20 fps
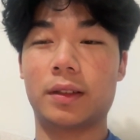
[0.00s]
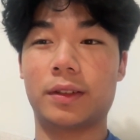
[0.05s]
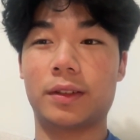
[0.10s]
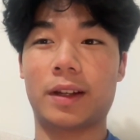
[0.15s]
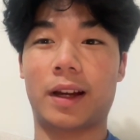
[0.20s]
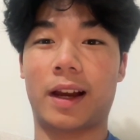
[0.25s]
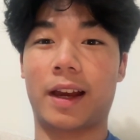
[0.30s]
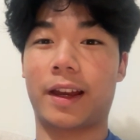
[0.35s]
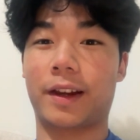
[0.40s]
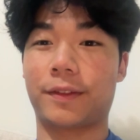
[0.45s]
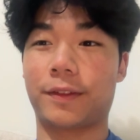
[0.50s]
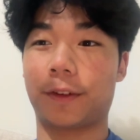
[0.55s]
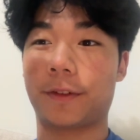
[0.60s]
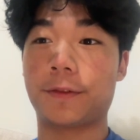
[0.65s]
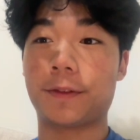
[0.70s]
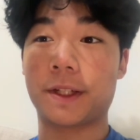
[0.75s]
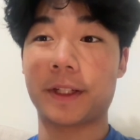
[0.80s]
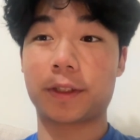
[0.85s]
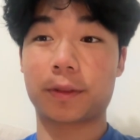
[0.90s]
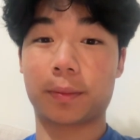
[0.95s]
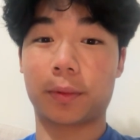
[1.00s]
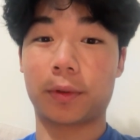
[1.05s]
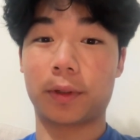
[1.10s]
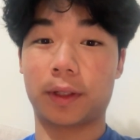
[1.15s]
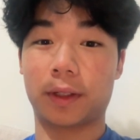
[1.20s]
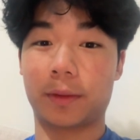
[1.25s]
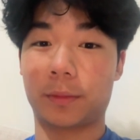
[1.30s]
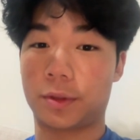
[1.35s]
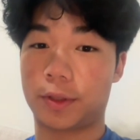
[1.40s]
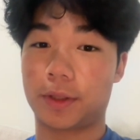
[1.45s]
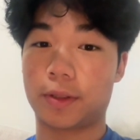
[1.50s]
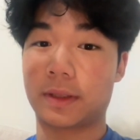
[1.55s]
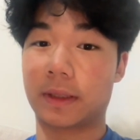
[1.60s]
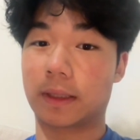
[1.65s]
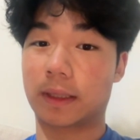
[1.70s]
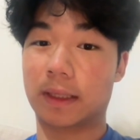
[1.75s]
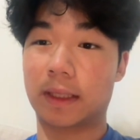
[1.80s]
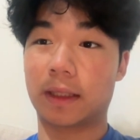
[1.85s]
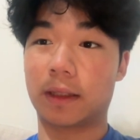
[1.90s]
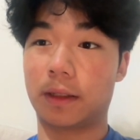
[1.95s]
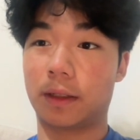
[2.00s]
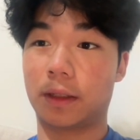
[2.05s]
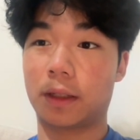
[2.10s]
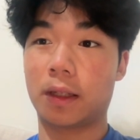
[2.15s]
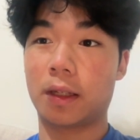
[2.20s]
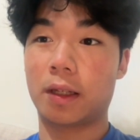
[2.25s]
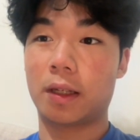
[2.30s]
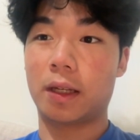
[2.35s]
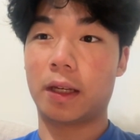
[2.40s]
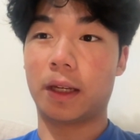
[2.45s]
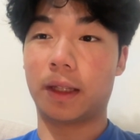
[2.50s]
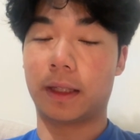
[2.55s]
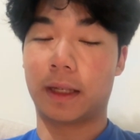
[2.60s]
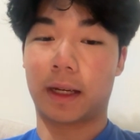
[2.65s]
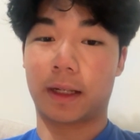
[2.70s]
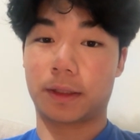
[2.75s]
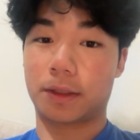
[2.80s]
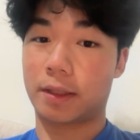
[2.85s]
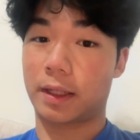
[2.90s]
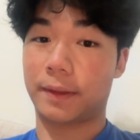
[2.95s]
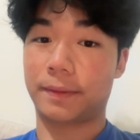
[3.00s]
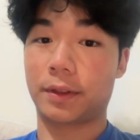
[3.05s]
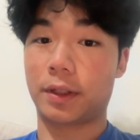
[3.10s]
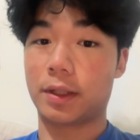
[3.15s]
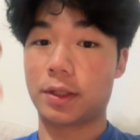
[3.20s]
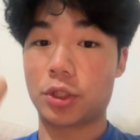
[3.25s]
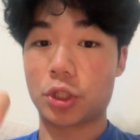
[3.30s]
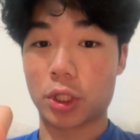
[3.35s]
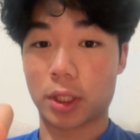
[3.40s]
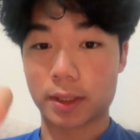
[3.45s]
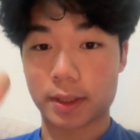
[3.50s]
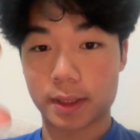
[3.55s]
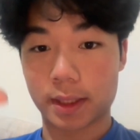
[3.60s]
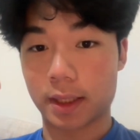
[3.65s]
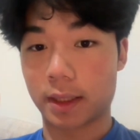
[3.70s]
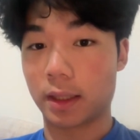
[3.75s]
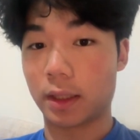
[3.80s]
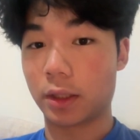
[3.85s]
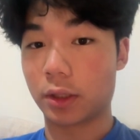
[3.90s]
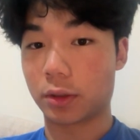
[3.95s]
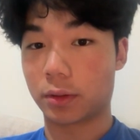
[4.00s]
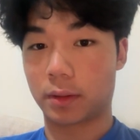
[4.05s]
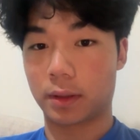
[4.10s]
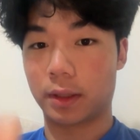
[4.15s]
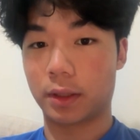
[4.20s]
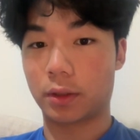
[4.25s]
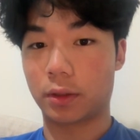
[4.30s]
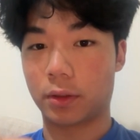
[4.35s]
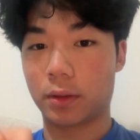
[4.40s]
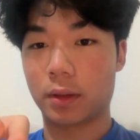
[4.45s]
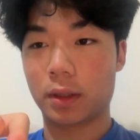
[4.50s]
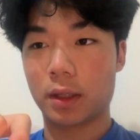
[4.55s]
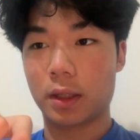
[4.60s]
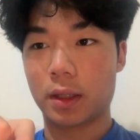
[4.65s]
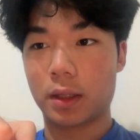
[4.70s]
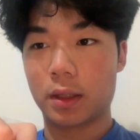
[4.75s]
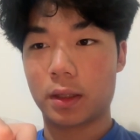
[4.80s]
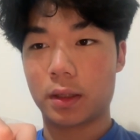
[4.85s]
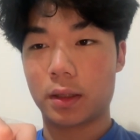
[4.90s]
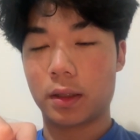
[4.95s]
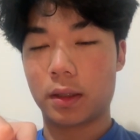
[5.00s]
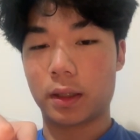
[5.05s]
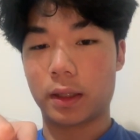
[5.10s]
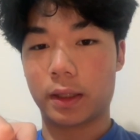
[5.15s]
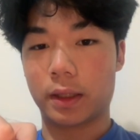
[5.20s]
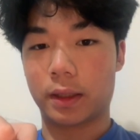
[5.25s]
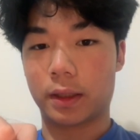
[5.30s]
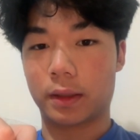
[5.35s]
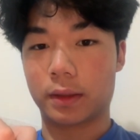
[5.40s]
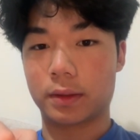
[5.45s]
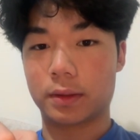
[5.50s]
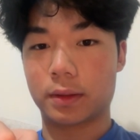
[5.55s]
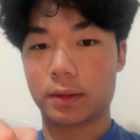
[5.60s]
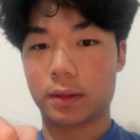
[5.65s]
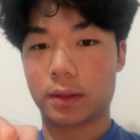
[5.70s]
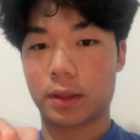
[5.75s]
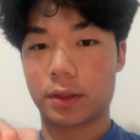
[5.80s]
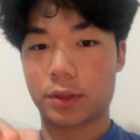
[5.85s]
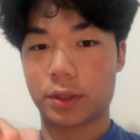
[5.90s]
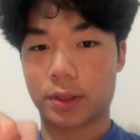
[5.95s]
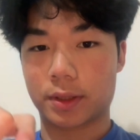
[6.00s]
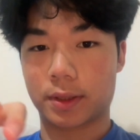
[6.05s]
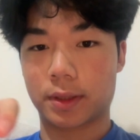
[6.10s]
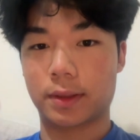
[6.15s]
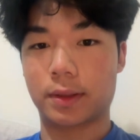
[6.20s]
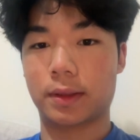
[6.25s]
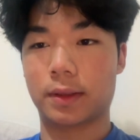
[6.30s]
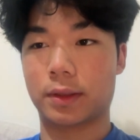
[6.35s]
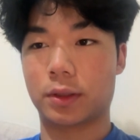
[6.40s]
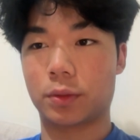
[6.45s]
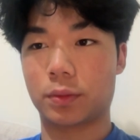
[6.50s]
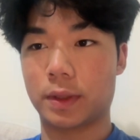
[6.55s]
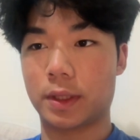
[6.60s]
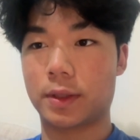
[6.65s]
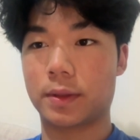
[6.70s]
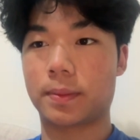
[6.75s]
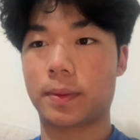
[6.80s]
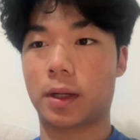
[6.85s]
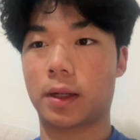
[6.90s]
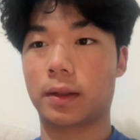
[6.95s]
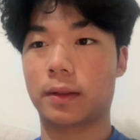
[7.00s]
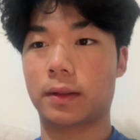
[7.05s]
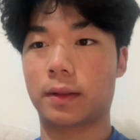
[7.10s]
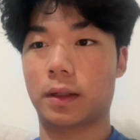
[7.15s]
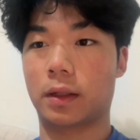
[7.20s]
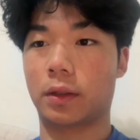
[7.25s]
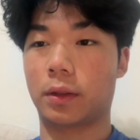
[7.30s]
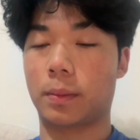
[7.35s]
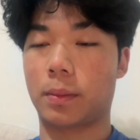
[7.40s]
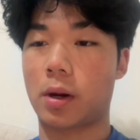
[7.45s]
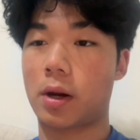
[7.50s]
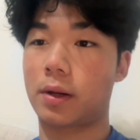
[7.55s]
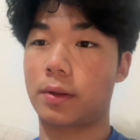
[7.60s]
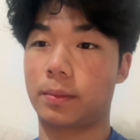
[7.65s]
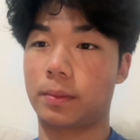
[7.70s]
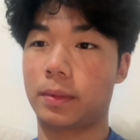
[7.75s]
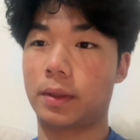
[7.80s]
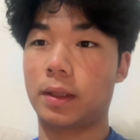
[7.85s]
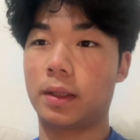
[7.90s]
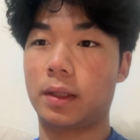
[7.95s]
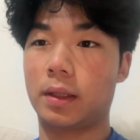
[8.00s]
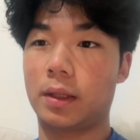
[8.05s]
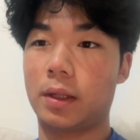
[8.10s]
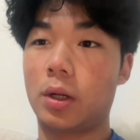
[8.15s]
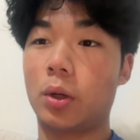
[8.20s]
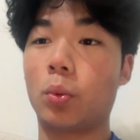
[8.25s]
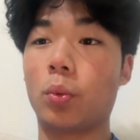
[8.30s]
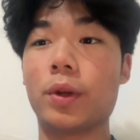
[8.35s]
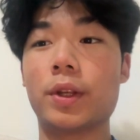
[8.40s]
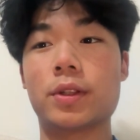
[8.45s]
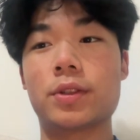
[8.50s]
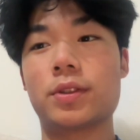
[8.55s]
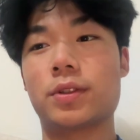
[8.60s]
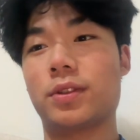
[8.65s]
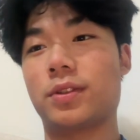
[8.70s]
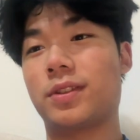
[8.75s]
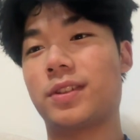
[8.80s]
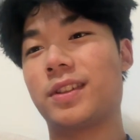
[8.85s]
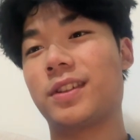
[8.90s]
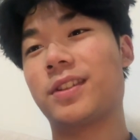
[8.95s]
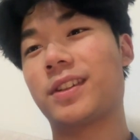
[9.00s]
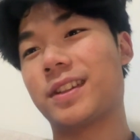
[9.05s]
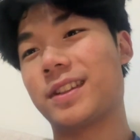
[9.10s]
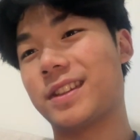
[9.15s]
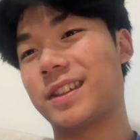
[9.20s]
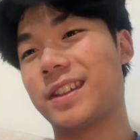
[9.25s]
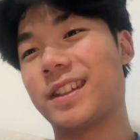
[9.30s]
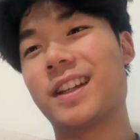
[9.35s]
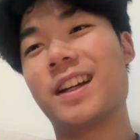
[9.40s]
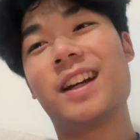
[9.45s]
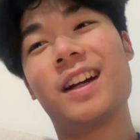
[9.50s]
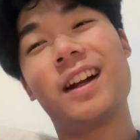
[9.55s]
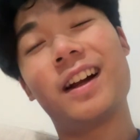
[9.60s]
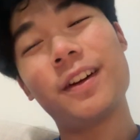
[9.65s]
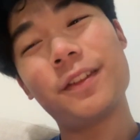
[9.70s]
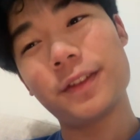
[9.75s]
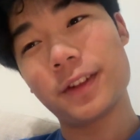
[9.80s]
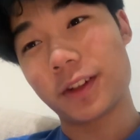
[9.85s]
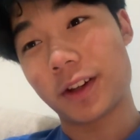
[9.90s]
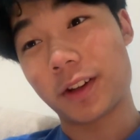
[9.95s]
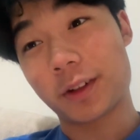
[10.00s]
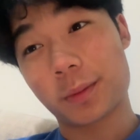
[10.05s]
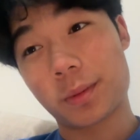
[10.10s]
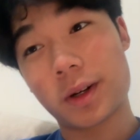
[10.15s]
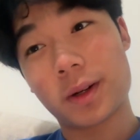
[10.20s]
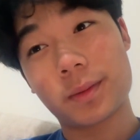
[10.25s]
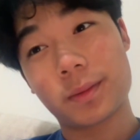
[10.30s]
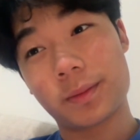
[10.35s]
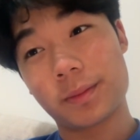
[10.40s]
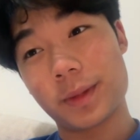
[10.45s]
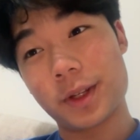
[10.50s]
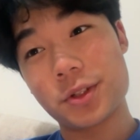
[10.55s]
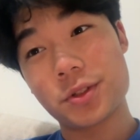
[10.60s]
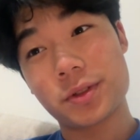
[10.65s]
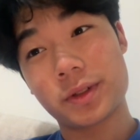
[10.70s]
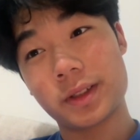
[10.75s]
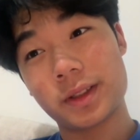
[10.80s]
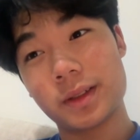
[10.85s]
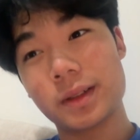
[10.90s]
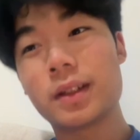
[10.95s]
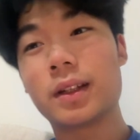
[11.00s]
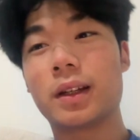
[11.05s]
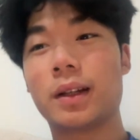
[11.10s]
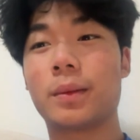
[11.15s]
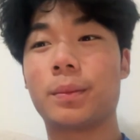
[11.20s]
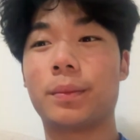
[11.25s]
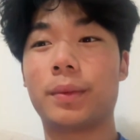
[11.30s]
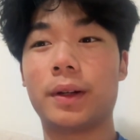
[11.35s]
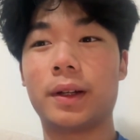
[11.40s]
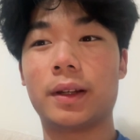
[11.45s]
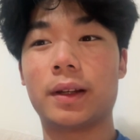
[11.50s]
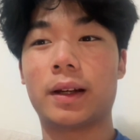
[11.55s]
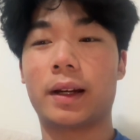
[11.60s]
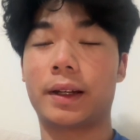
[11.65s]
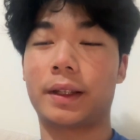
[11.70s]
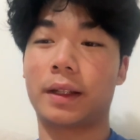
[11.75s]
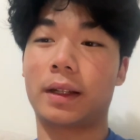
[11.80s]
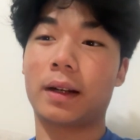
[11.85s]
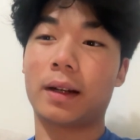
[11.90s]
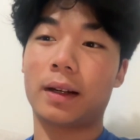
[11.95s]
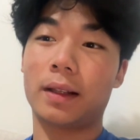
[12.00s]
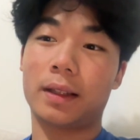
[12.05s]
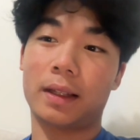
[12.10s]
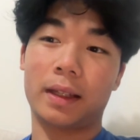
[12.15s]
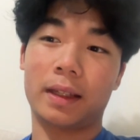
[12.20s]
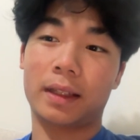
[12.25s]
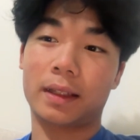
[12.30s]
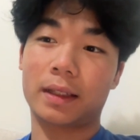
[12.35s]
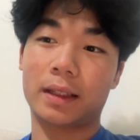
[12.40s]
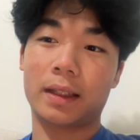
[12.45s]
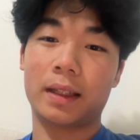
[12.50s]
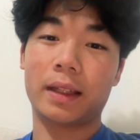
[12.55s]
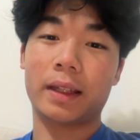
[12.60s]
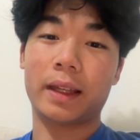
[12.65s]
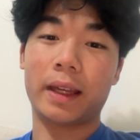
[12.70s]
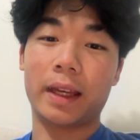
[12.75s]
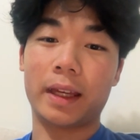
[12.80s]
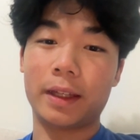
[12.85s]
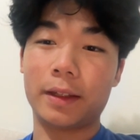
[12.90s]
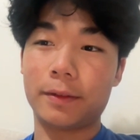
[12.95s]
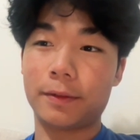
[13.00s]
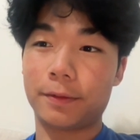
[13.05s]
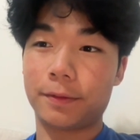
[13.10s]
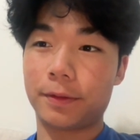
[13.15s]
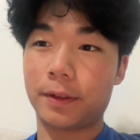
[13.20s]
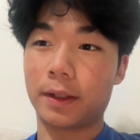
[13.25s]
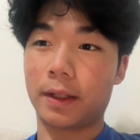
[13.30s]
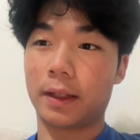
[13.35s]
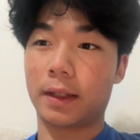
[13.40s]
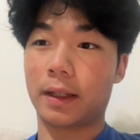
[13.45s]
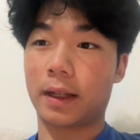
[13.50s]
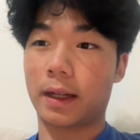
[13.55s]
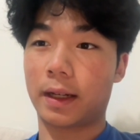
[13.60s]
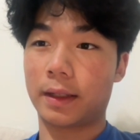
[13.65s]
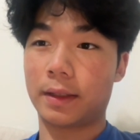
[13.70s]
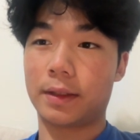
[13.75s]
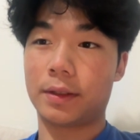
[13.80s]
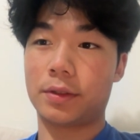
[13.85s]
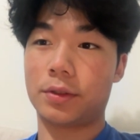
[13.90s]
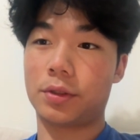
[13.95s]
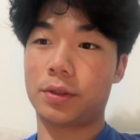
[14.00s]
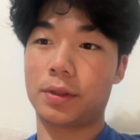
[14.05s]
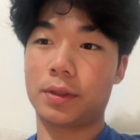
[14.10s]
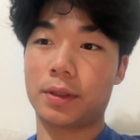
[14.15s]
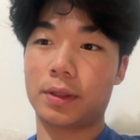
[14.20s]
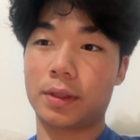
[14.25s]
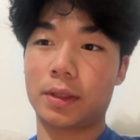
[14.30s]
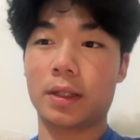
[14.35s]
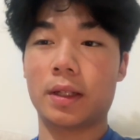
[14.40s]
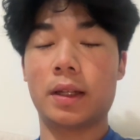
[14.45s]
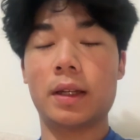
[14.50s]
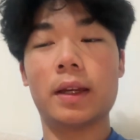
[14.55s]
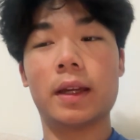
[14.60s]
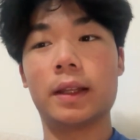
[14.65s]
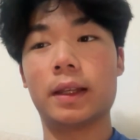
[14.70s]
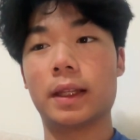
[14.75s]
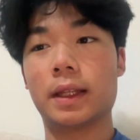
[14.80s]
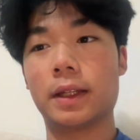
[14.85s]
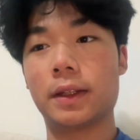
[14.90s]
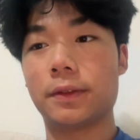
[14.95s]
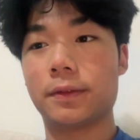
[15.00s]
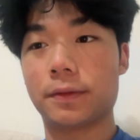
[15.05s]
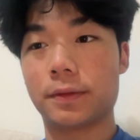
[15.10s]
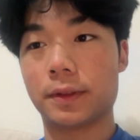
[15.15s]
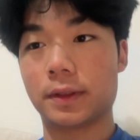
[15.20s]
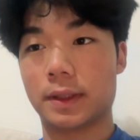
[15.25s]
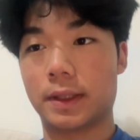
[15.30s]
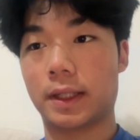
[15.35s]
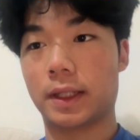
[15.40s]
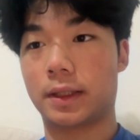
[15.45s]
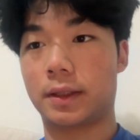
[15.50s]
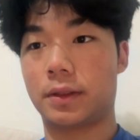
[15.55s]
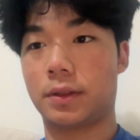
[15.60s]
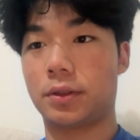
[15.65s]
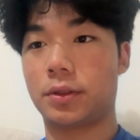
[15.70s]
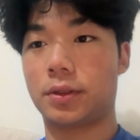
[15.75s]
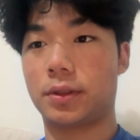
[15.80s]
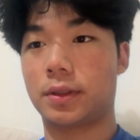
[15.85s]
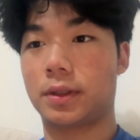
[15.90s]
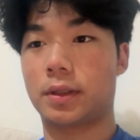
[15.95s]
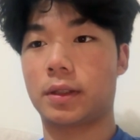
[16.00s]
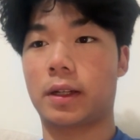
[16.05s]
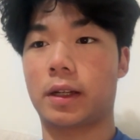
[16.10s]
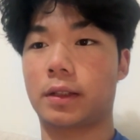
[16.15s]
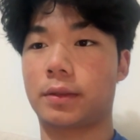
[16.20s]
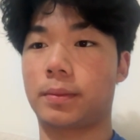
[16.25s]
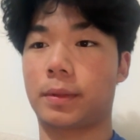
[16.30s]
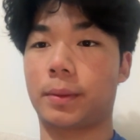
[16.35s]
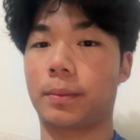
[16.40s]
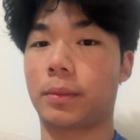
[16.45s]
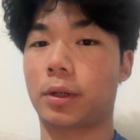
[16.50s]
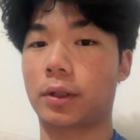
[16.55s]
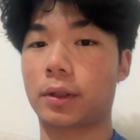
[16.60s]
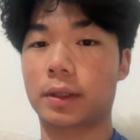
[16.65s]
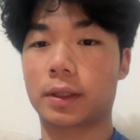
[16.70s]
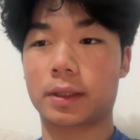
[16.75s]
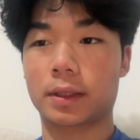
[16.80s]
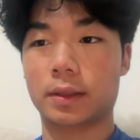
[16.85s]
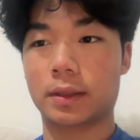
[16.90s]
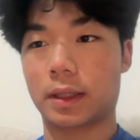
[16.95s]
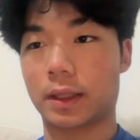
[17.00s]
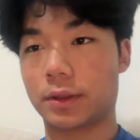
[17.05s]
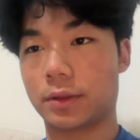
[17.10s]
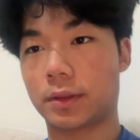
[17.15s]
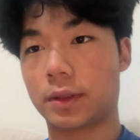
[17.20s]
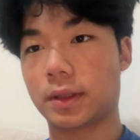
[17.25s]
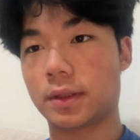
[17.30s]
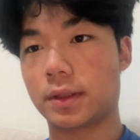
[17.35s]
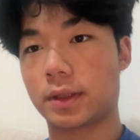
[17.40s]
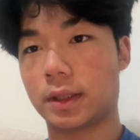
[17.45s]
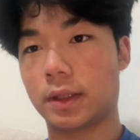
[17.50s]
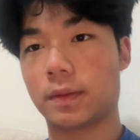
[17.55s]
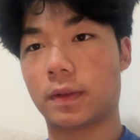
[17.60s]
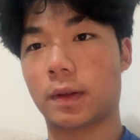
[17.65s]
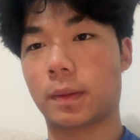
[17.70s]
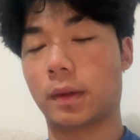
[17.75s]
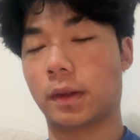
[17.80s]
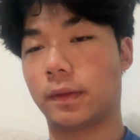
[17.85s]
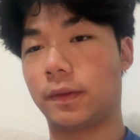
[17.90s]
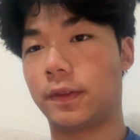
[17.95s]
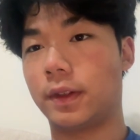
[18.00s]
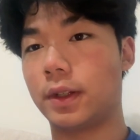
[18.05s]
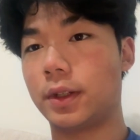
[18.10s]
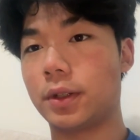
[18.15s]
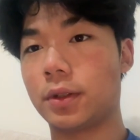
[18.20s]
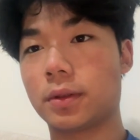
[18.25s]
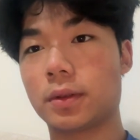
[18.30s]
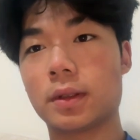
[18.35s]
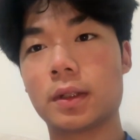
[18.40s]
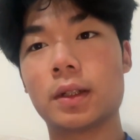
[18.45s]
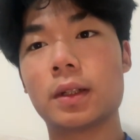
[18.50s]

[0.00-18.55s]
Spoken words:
I have a fixed point, which is the ceiling, and I just have to adjust a little, and then adjust it to the sweet spot on the bottom, which you can see. I have a lot of problem measuring, but I got like 8 foot 9 inches and 8 foot 10 inches as my mark, as you can see from my video.